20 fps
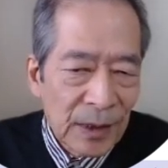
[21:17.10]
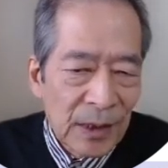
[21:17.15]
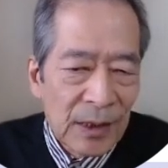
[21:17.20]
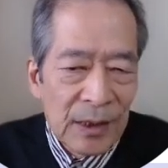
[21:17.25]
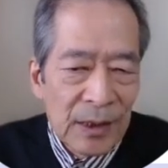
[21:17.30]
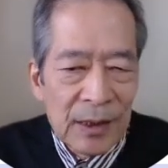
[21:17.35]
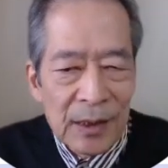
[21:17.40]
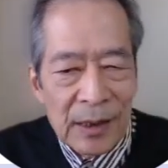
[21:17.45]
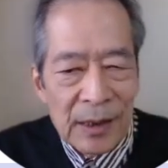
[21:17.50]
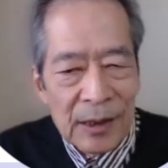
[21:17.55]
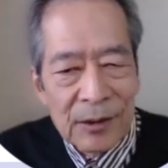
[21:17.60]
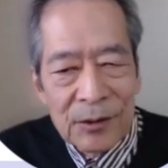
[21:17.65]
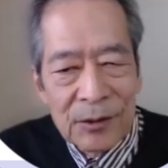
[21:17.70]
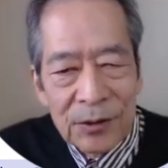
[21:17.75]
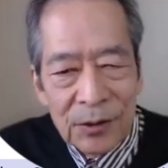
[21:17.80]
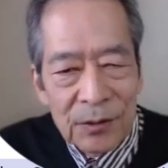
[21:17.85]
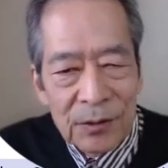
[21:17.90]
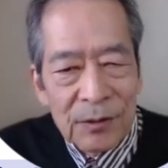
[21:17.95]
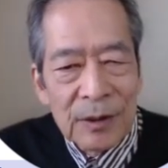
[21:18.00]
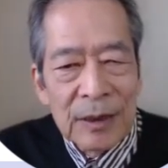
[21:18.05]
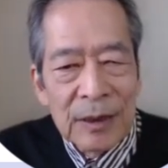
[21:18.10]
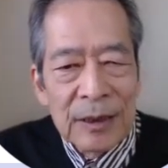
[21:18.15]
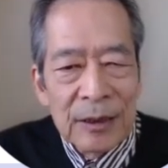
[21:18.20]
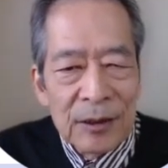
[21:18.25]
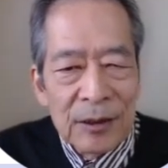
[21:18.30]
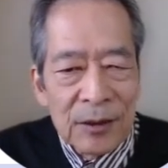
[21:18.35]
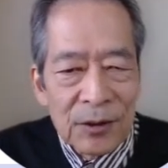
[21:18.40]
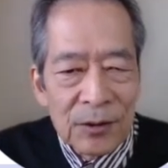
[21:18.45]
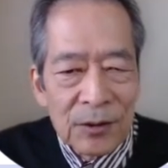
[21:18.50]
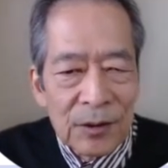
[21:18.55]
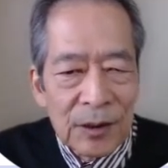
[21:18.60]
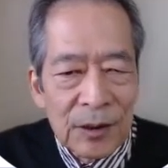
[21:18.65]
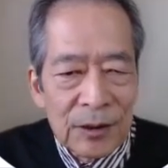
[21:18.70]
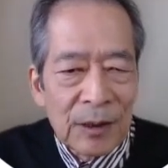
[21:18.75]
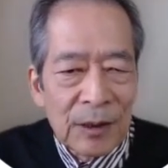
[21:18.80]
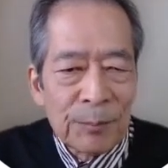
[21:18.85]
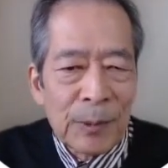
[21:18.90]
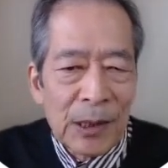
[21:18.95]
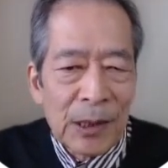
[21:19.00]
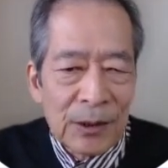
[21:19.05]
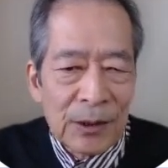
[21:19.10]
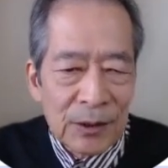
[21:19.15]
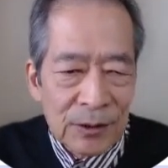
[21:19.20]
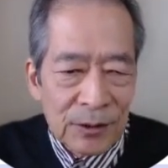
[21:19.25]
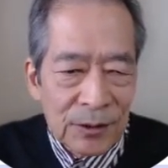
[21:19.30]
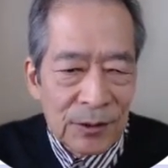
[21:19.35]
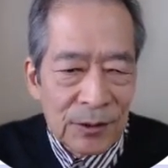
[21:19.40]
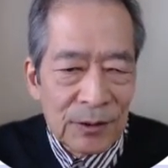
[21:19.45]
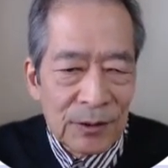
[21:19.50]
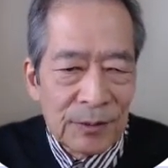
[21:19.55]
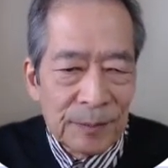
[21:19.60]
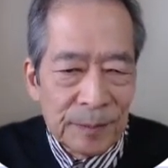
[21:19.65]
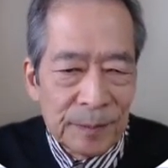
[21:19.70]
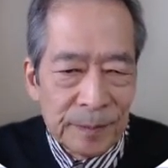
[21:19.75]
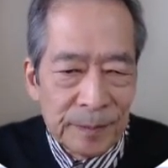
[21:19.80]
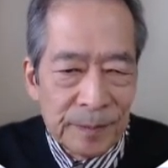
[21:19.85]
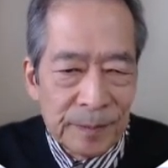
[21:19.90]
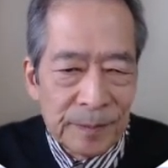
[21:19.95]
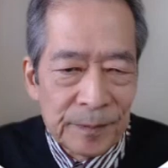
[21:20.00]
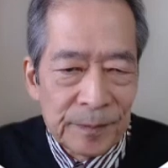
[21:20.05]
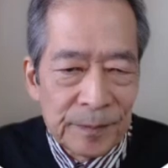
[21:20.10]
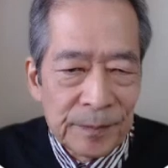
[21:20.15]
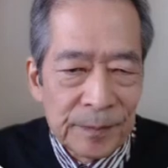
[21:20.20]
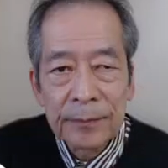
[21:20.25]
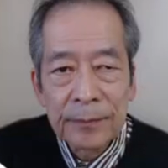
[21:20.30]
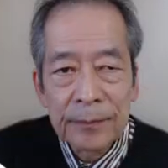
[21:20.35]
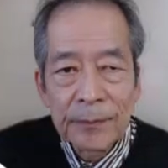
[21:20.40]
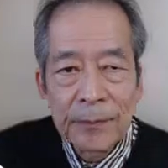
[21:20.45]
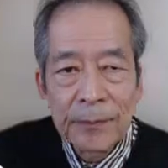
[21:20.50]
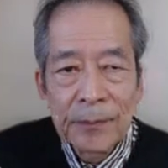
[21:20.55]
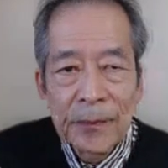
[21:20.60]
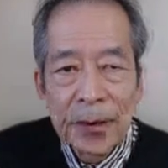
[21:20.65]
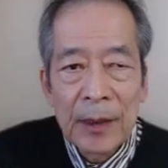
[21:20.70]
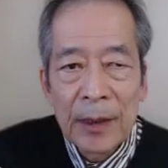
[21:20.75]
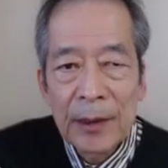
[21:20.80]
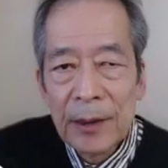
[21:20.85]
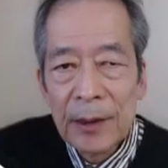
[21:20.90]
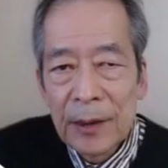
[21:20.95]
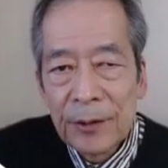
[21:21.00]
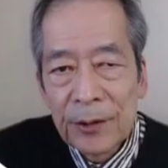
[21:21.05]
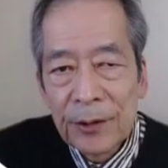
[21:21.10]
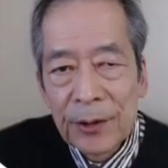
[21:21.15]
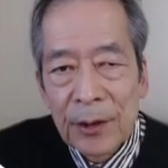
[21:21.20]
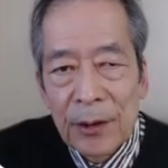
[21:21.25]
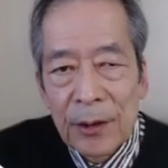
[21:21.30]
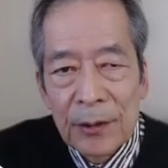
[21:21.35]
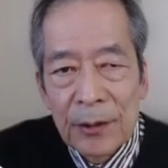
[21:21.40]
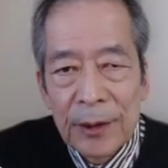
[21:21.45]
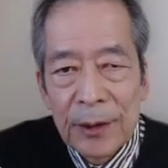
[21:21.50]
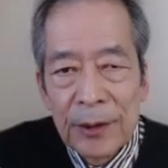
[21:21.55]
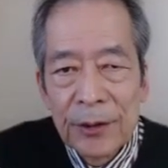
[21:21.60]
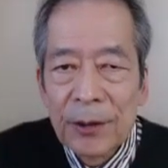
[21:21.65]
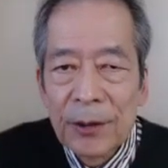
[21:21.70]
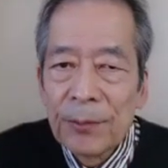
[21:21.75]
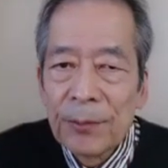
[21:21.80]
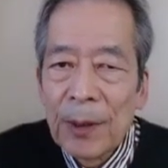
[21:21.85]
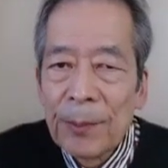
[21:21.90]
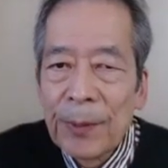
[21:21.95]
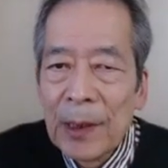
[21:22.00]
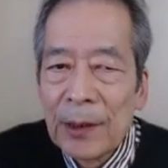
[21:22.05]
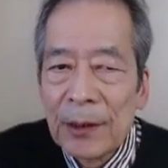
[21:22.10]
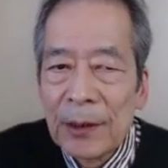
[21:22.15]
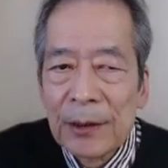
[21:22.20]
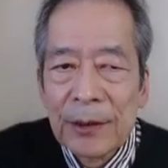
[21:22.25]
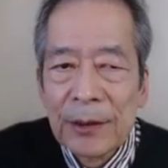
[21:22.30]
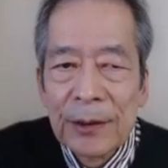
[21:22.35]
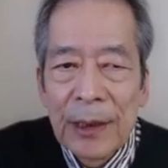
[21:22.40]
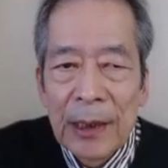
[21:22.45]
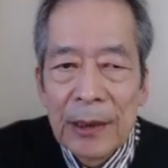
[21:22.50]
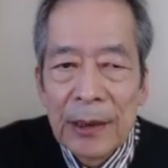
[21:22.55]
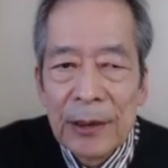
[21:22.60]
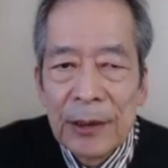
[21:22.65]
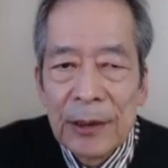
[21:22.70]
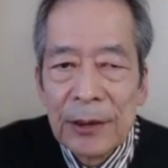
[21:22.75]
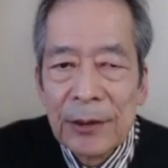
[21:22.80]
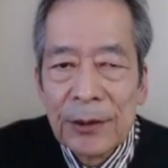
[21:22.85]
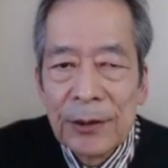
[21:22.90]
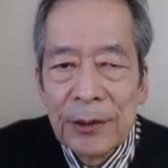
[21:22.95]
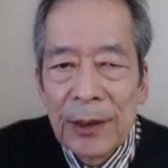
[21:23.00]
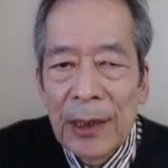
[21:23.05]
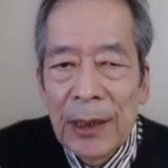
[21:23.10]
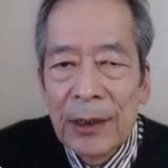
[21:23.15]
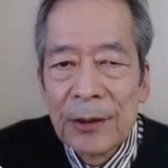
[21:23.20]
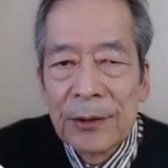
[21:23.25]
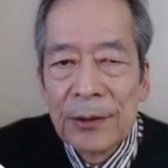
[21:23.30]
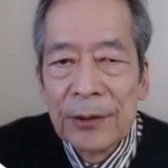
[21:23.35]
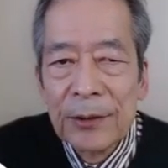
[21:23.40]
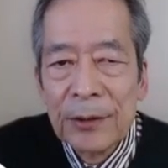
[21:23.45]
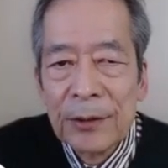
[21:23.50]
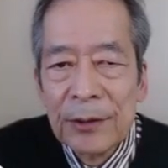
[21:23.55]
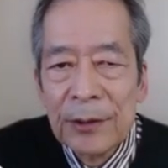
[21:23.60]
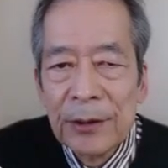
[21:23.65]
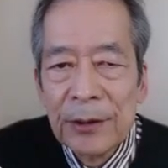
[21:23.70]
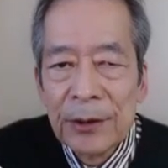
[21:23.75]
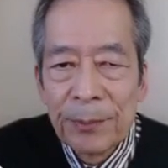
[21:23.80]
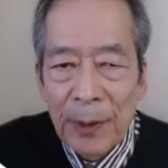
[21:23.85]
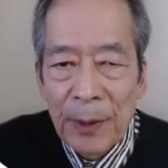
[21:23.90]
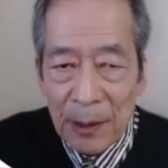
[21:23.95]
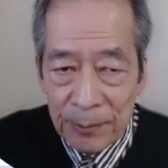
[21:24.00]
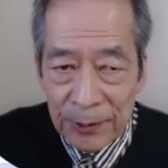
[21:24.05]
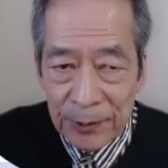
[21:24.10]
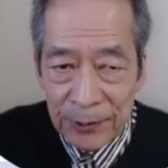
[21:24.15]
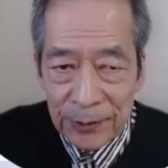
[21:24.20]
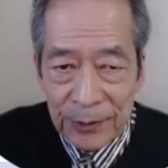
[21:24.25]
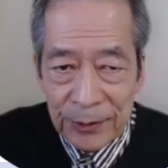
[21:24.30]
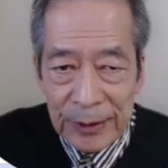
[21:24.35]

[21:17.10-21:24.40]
Right? So here's the appendix. Here's contents of appendix. I restate its purpose.